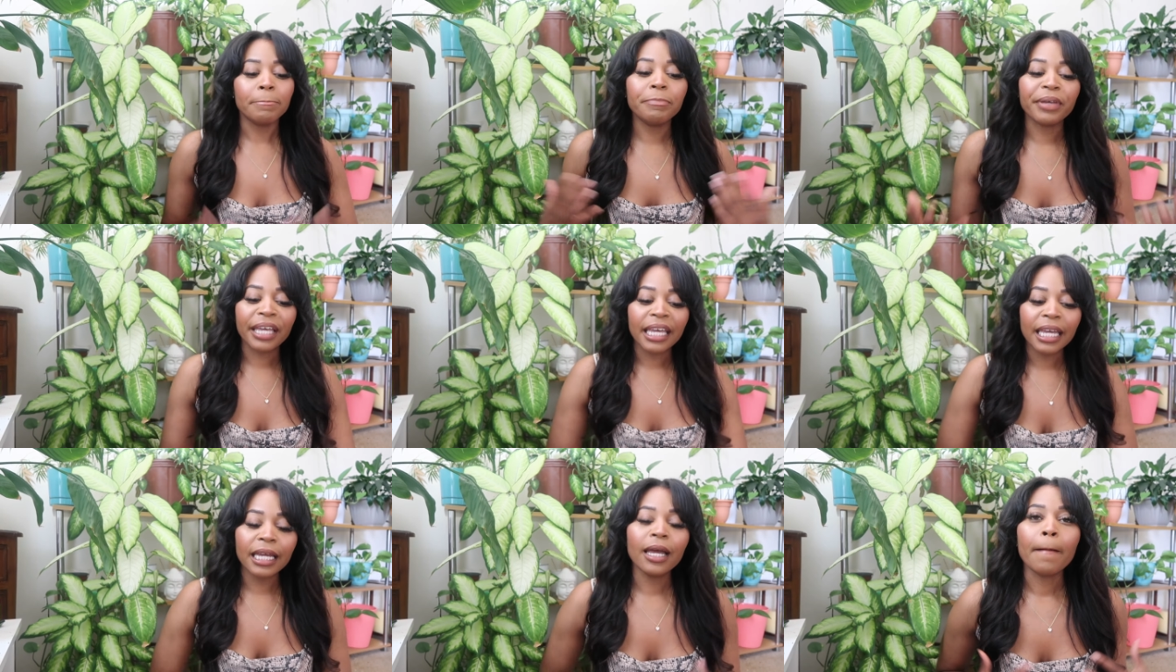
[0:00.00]

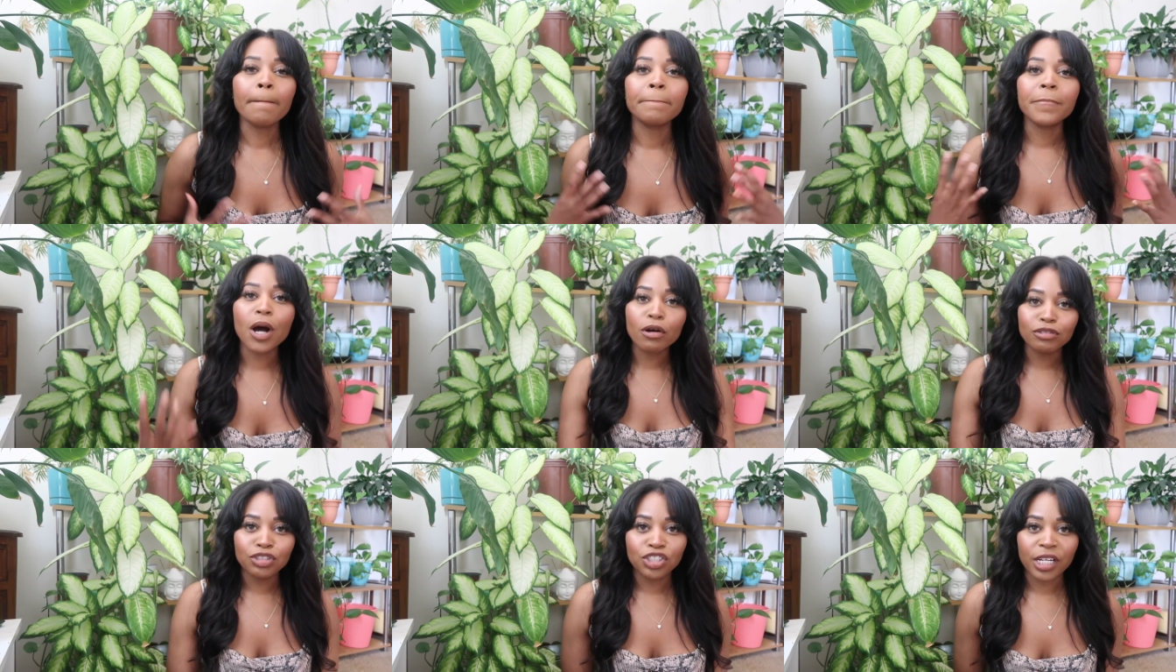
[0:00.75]
Big
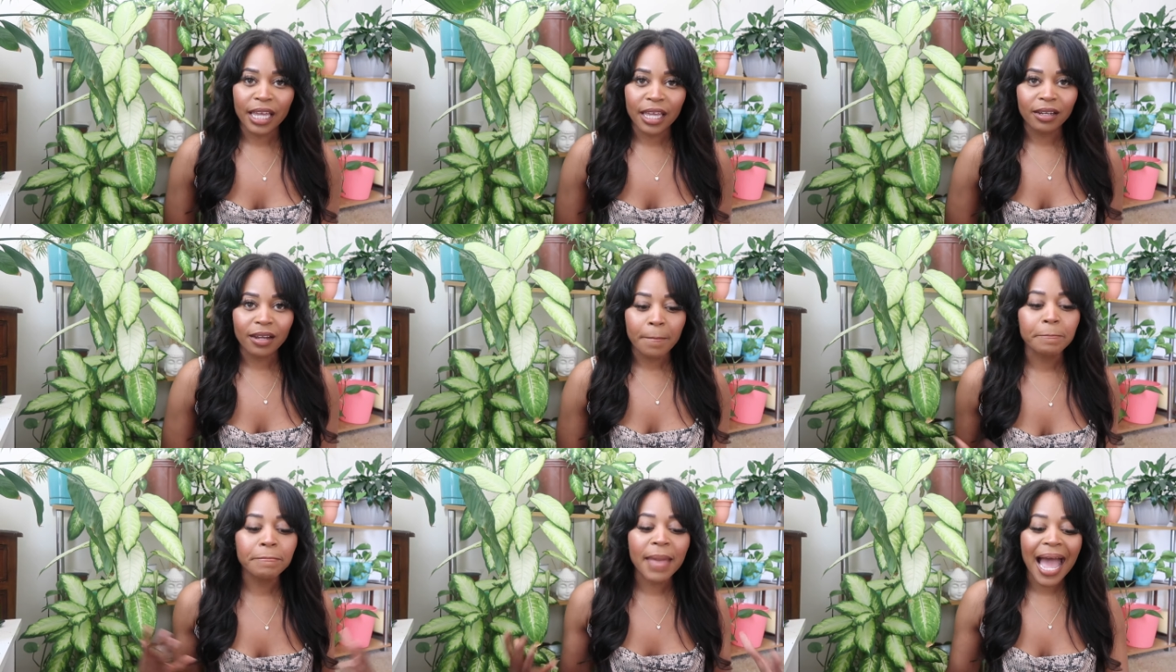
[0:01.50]
motion,
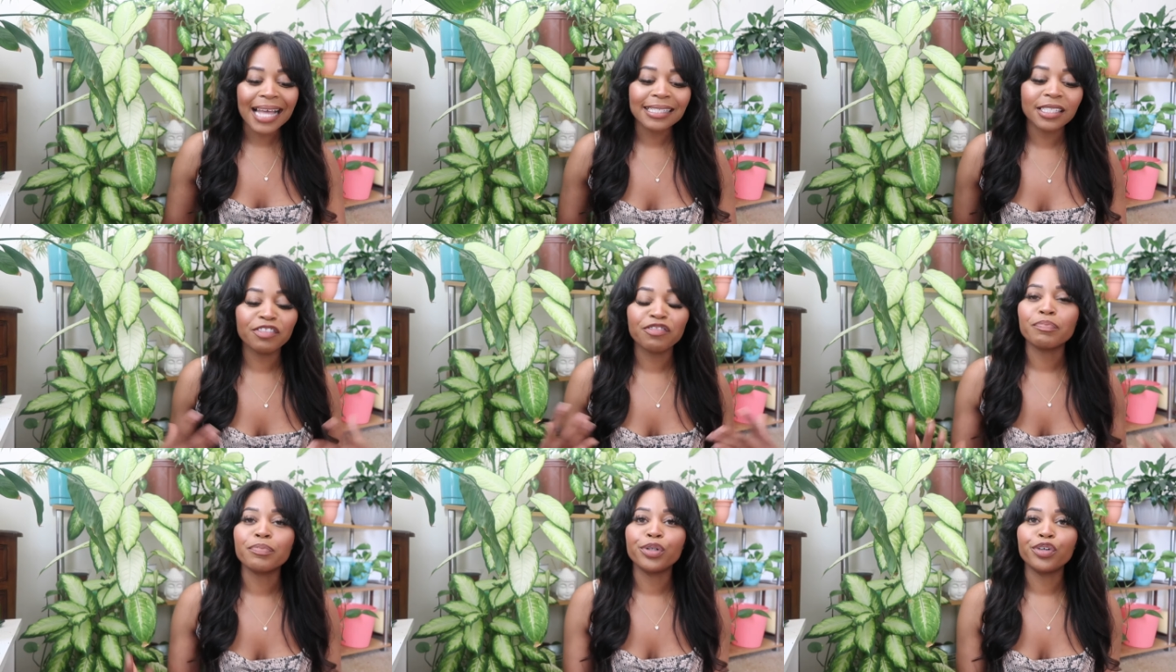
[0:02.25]
massive
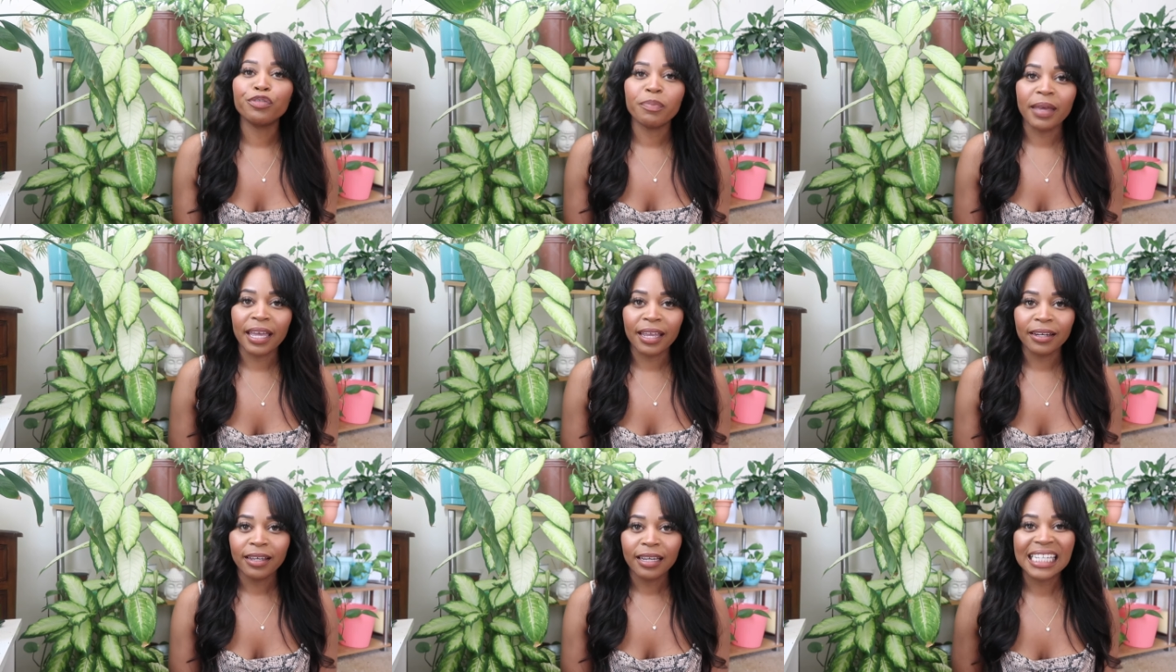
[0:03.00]
movement.
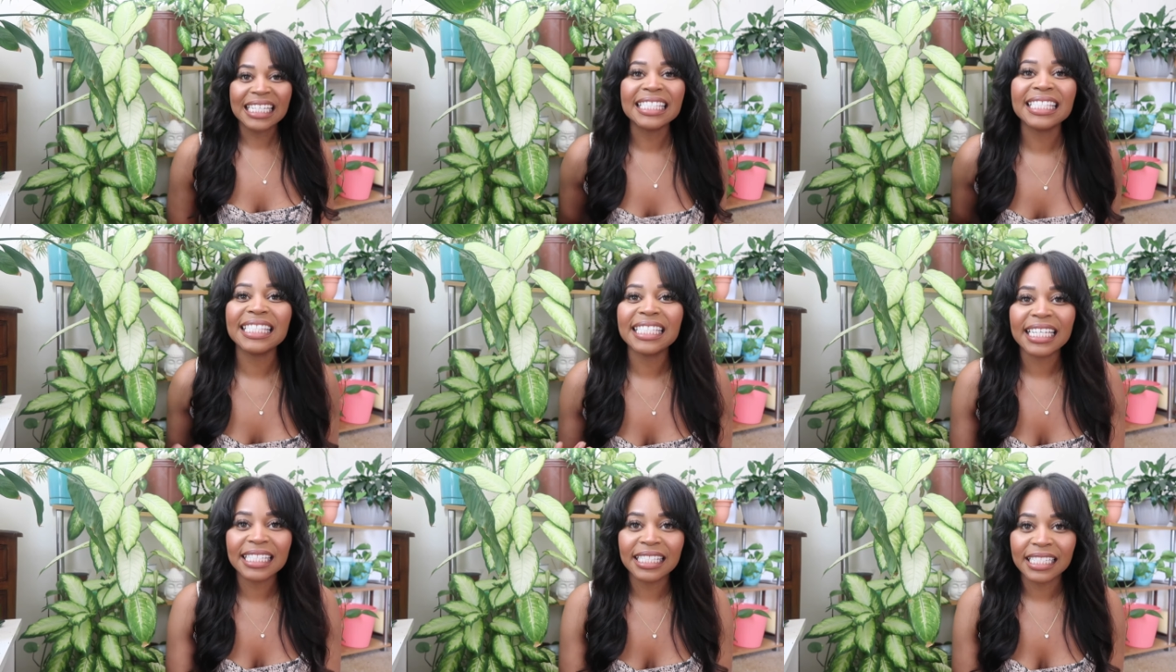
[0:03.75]

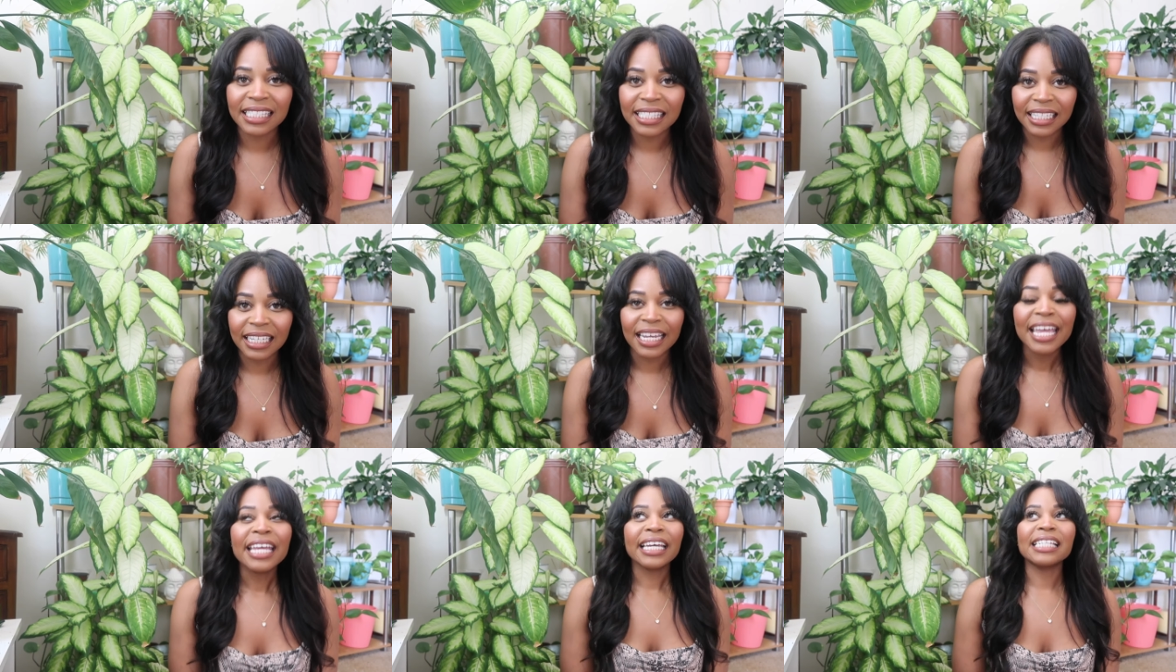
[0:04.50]
Consistency.
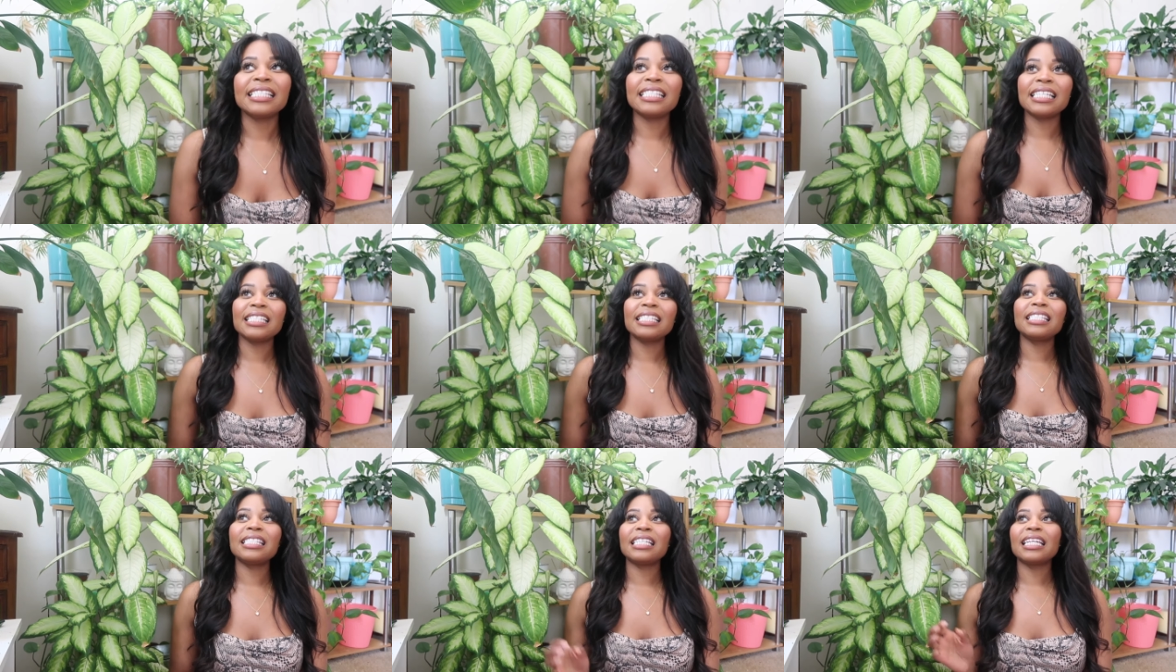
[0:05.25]

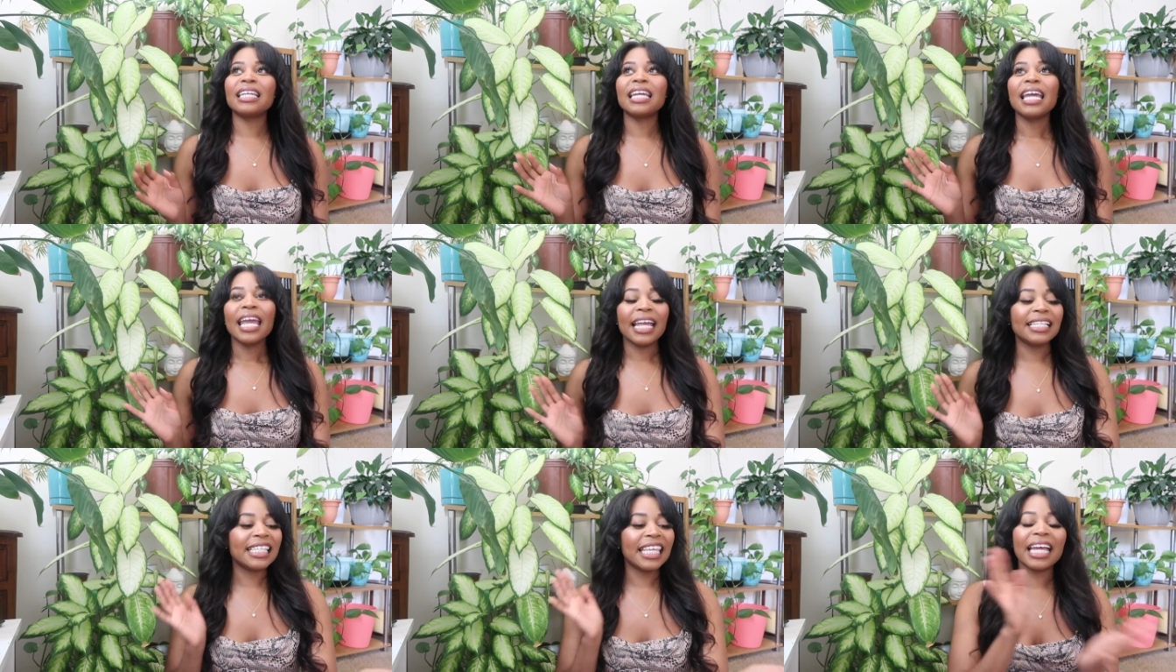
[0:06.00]
Consistency
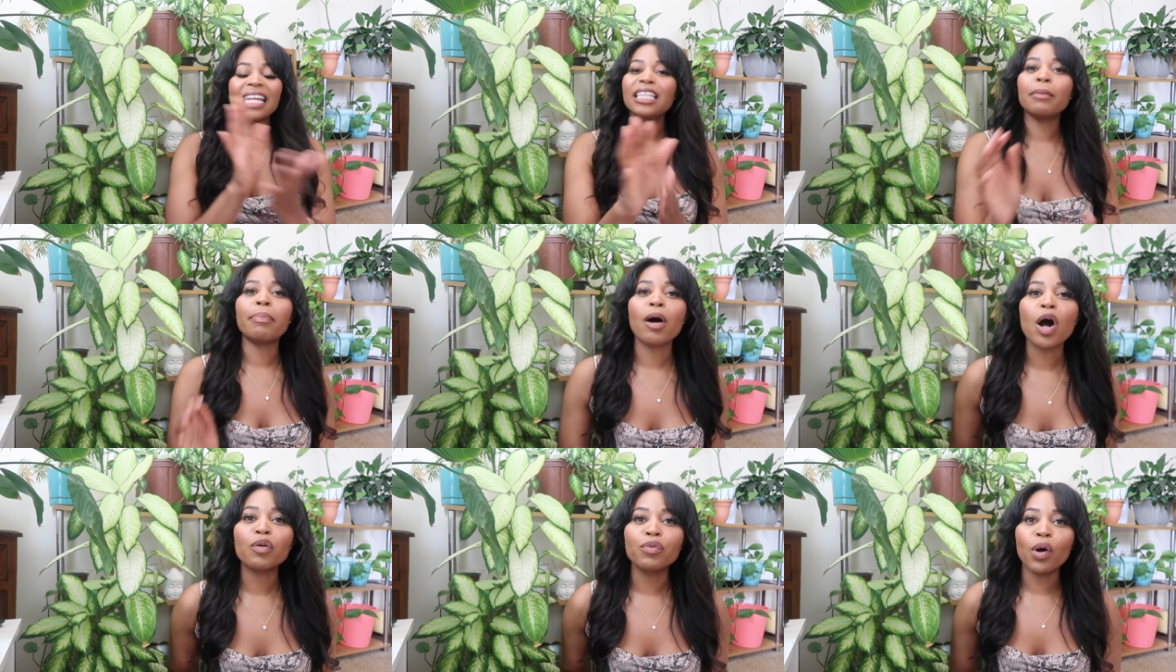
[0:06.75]
is getting the
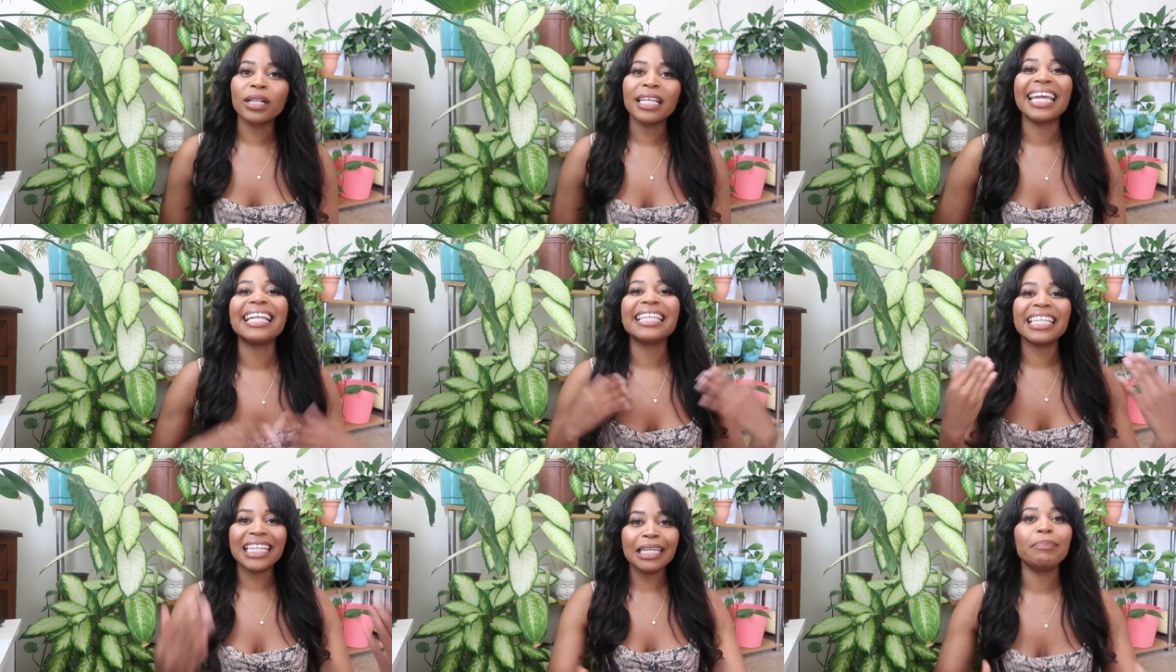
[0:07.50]
ball rolling and
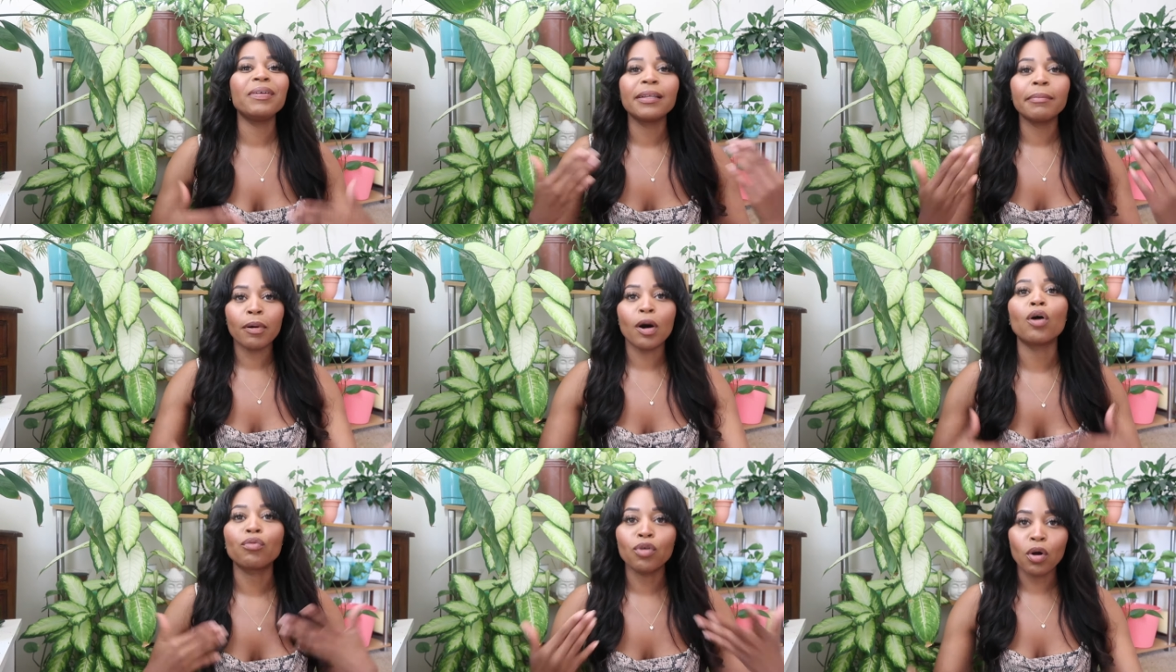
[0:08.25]
keeping the
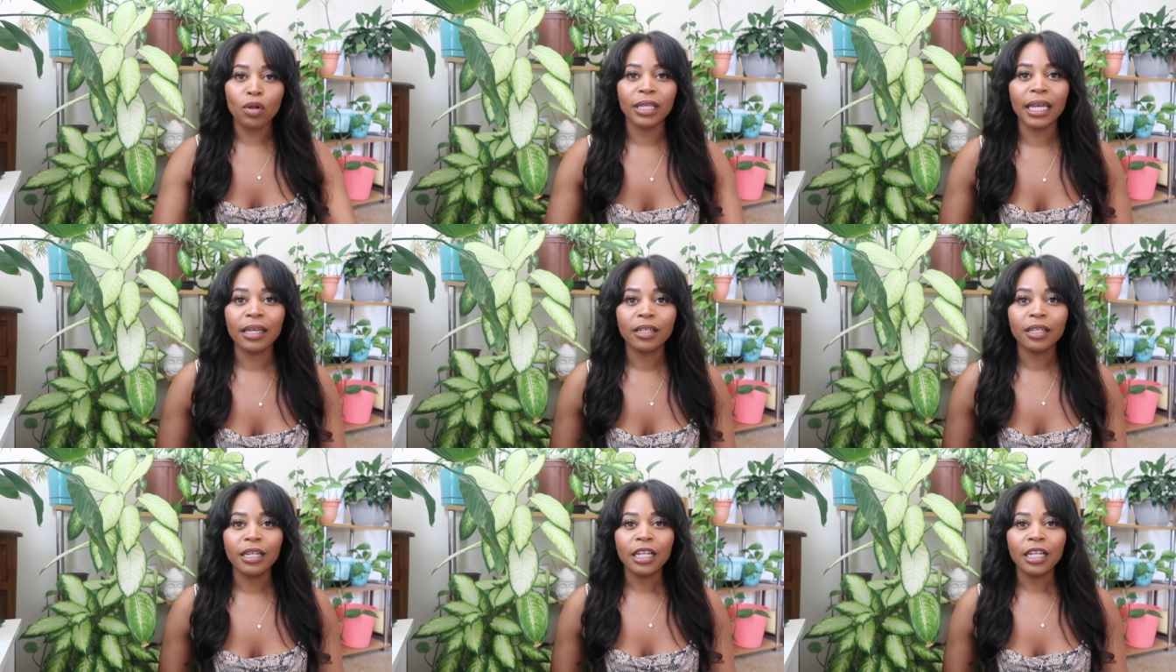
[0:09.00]
ball rolling.